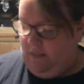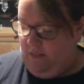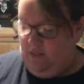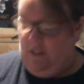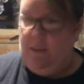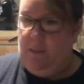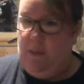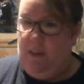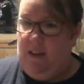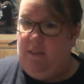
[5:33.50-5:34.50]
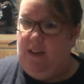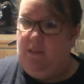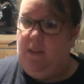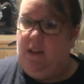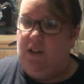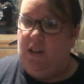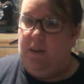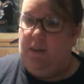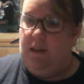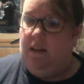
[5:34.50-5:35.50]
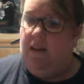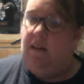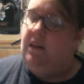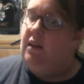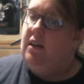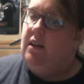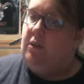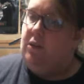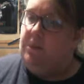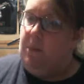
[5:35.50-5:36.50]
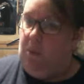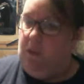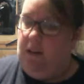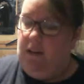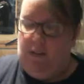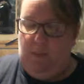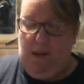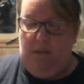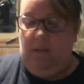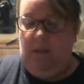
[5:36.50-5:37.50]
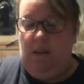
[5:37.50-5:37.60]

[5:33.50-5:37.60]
Stratford upon Avon is, where Shakespeare was born as well.